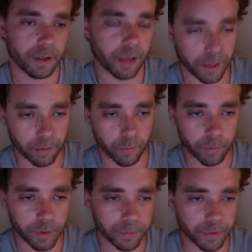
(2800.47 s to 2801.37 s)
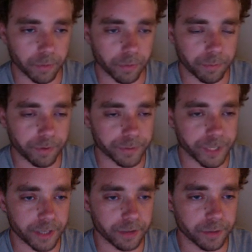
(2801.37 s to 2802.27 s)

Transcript: And warming up in the bullpen for St.